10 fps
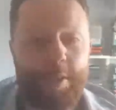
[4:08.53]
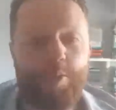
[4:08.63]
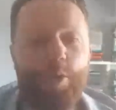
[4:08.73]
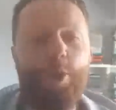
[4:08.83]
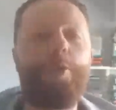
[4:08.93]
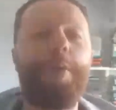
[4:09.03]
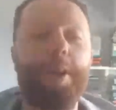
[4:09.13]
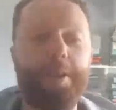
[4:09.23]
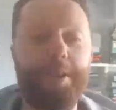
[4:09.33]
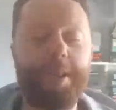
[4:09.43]

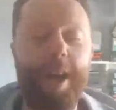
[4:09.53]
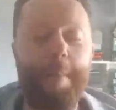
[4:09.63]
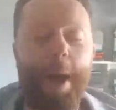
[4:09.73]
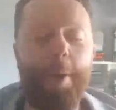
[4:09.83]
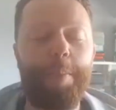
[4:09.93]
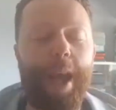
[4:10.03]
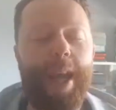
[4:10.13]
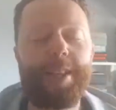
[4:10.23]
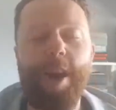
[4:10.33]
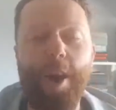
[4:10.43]
rumours about
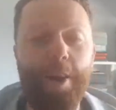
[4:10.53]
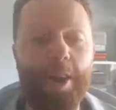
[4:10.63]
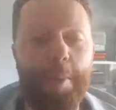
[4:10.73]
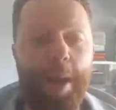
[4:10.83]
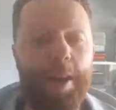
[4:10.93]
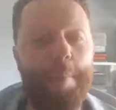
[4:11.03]
players that aren't going to play.